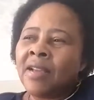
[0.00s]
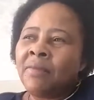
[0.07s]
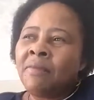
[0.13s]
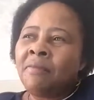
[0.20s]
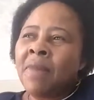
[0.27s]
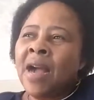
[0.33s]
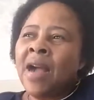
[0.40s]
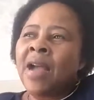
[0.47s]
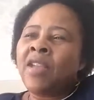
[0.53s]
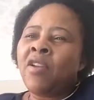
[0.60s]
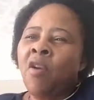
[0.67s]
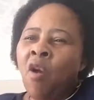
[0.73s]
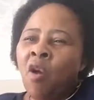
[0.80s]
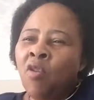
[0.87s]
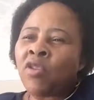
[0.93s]
My
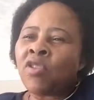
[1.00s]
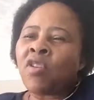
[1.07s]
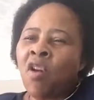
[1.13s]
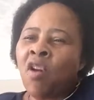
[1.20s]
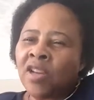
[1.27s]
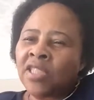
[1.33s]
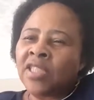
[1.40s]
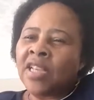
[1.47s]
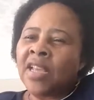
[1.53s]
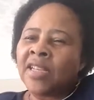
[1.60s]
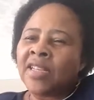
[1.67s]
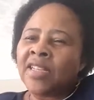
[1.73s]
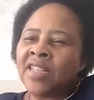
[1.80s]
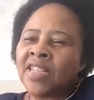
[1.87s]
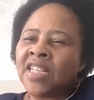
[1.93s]
own
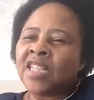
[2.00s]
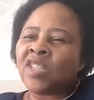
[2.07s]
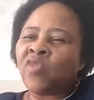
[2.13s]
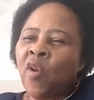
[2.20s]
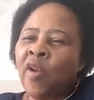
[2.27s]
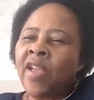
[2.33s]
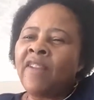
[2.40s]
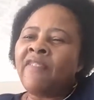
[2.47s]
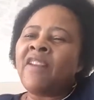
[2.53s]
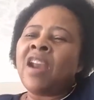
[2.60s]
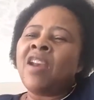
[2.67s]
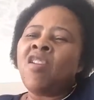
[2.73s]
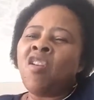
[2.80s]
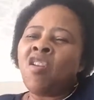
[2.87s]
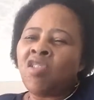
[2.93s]
content is forever
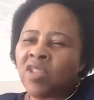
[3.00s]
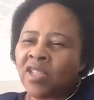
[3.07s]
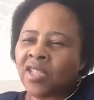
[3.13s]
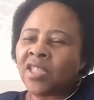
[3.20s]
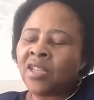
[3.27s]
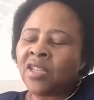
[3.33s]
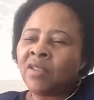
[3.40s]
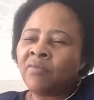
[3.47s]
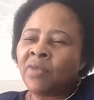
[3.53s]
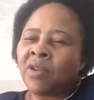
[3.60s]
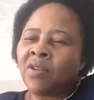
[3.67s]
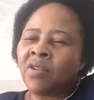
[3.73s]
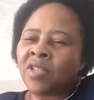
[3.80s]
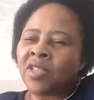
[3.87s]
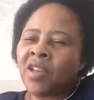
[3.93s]
lost
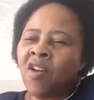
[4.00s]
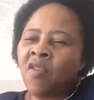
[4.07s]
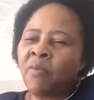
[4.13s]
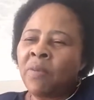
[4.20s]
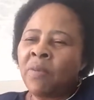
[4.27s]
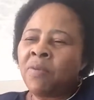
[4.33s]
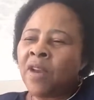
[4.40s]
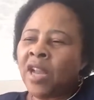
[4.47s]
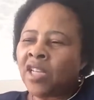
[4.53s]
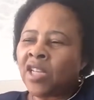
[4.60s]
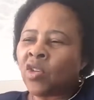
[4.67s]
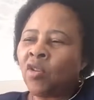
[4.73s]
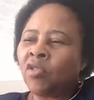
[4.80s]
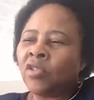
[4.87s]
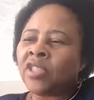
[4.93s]
because now people are
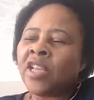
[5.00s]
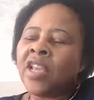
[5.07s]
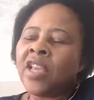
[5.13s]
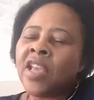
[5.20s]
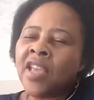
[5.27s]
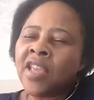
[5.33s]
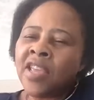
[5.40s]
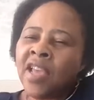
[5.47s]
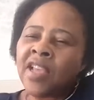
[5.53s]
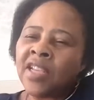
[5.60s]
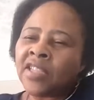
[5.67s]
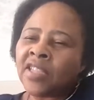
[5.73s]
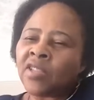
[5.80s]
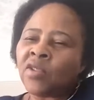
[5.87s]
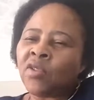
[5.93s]
told, here
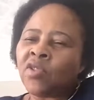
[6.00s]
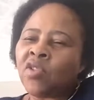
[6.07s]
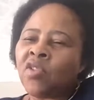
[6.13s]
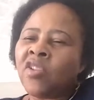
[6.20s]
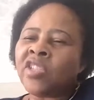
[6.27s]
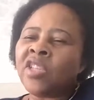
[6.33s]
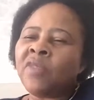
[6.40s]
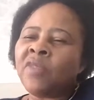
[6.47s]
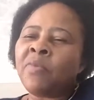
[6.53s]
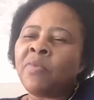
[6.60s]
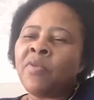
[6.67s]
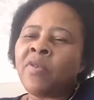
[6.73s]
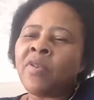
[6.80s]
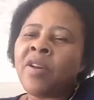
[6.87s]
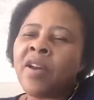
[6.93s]
is a sociology
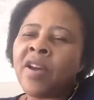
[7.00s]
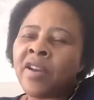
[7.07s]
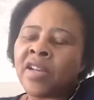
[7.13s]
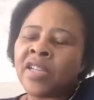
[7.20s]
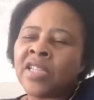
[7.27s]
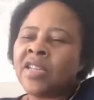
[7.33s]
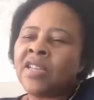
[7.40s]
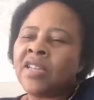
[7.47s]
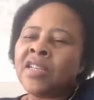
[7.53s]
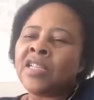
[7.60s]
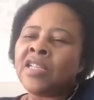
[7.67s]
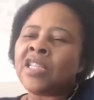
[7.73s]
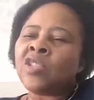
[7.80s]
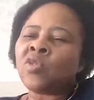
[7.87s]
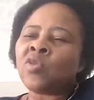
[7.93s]
book written in
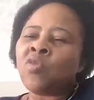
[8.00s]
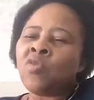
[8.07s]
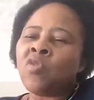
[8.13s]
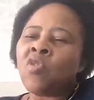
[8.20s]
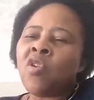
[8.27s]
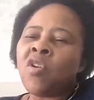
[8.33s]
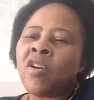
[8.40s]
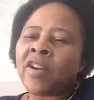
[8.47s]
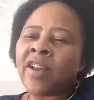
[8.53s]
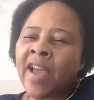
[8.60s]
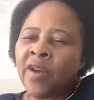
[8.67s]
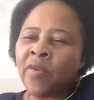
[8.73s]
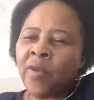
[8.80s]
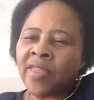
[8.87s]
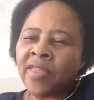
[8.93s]
IsiZulu,
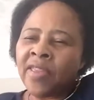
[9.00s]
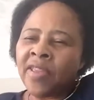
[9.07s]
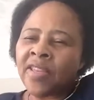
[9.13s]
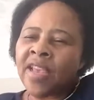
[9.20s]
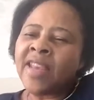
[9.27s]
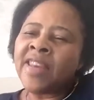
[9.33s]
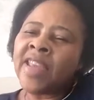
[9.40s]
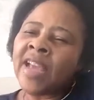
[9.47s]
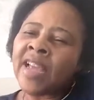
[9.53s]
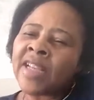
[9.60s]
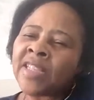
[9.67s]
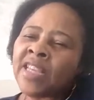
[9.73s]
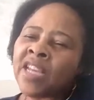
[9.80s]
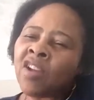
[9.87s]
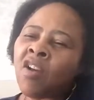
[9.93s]
run with it. And yet,
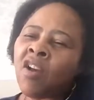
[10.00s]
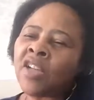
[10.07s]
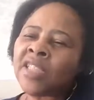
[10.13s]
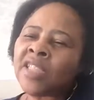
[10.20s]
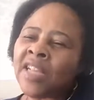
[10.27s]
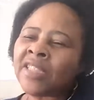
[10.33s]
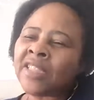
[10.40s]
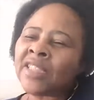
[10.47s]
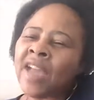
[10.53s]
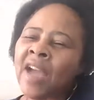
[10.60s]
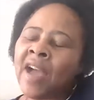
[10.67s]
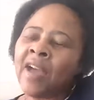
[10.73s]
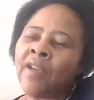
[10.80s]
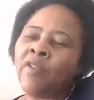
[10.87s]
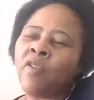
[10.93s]
i-content
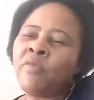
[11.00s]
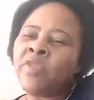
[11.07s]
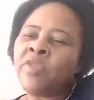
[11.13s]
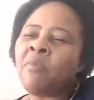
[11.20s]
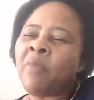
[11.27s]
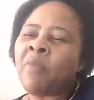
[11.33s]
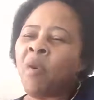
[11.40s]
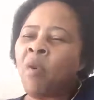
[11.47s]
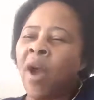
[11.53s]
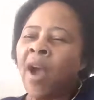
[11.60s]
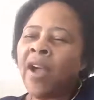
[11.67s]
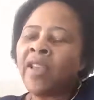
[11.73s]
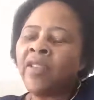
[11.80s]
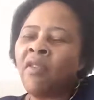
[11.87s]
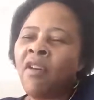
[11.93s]
yayo, umnyombo
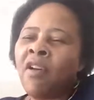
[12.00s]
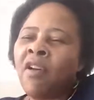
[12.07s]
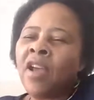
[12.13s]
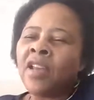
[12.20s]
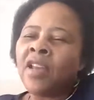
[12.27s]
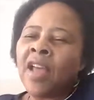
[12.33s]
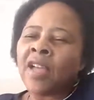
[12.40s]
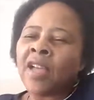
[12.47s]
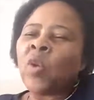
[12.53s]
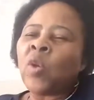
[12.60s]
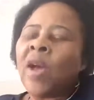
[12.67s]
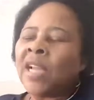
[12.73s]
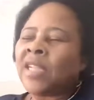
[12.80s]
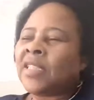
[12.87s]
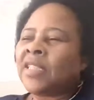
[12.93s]
wayo, la
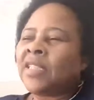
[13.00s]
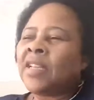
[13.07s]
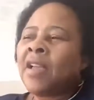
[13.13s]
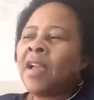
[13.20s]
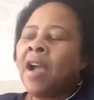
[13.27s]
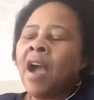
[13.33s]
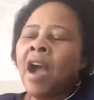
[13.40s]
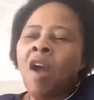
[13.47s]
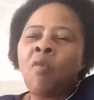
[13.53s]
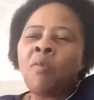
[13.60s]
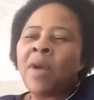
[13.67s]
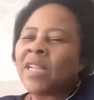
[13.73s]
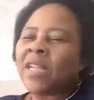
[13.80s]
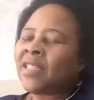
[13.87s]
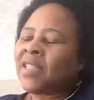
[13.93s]
ncwadi,
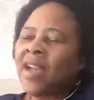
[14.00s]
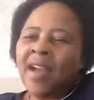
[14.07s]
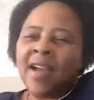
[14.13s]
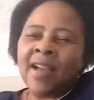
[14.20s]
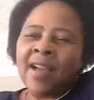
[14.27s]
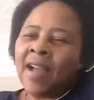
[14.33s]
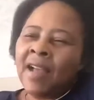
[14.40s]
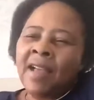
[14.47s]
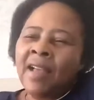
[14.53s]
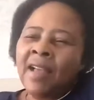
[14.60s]
awuphathanga